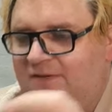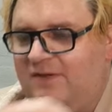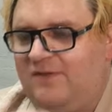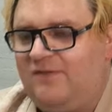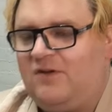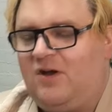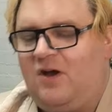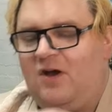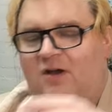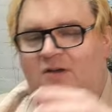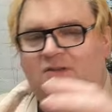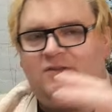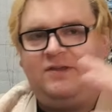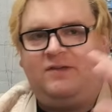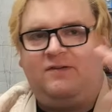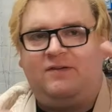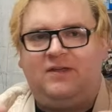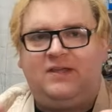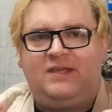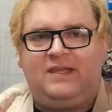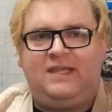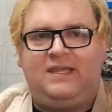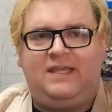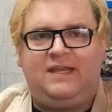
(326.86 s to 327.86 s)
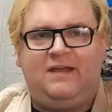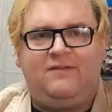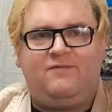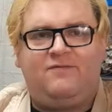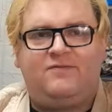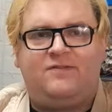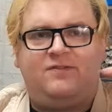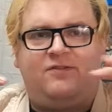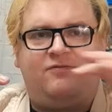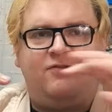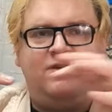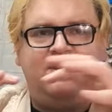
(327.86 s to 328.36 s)
If you've got, you
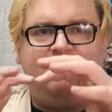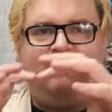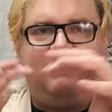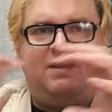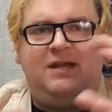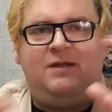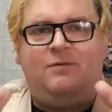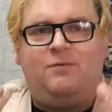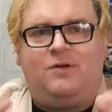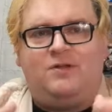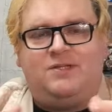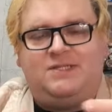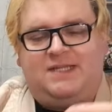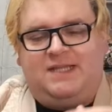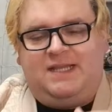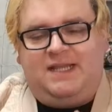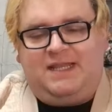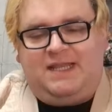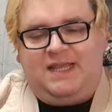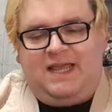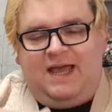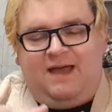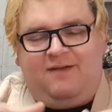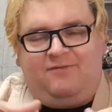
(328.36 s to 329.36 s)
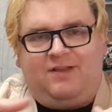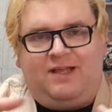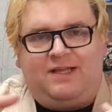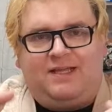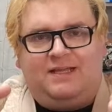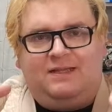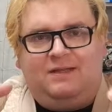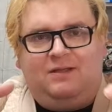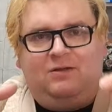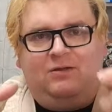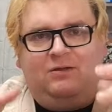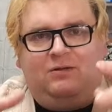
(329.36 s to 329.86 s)
can have 3 mini ones, and then they
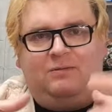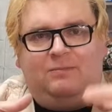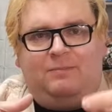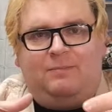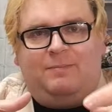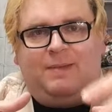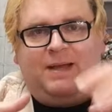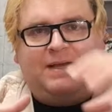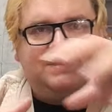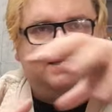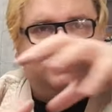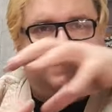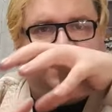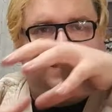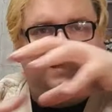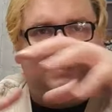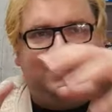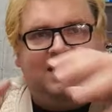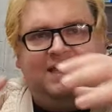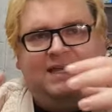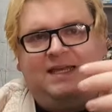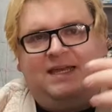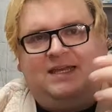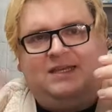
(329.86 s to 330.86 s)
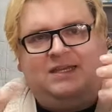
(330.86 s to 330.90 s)
have like a little basket